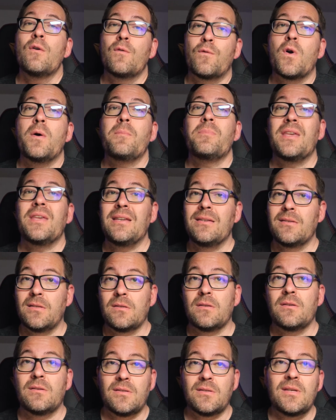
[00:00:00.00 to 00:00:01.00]
from
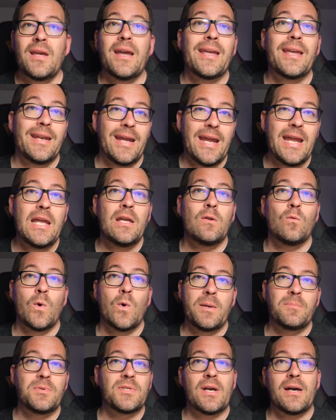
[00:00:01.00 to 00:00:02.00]
these secondhand
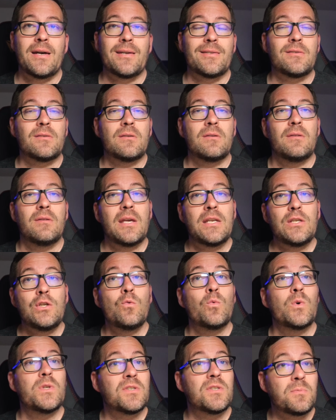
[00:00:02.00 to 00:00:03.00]
websites than
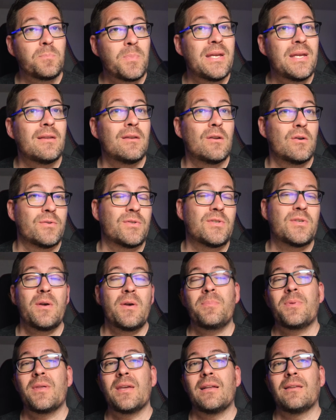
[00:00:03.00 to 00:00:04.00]
you would spend on
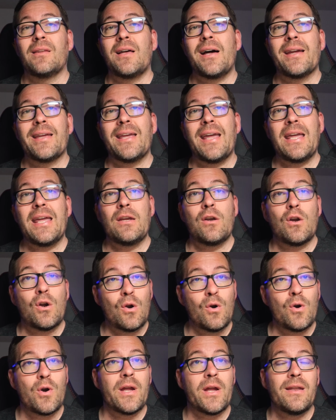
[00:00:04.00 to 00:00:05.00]
something like a
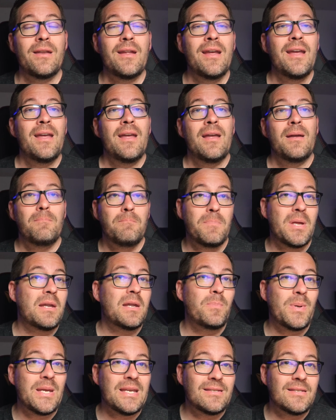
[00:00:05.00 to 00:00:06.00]
current
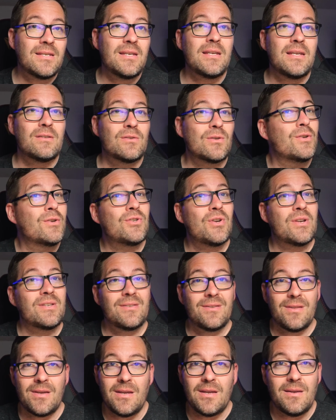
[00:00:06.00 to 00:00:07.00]
mini PC, such
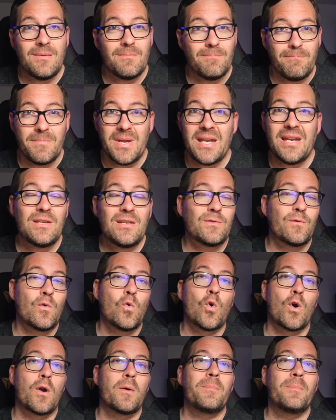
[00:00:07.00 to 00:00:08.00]
as the
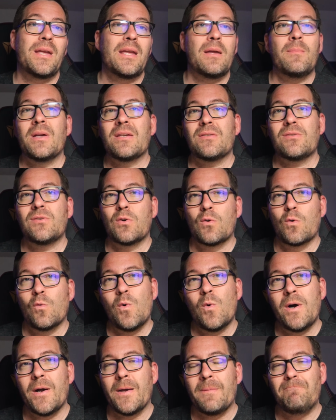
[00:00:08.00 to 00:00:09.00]
Minisforum
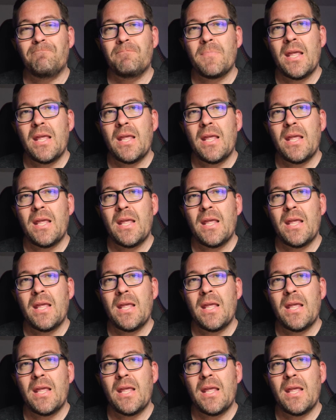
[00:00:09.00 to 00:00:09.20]
MS01.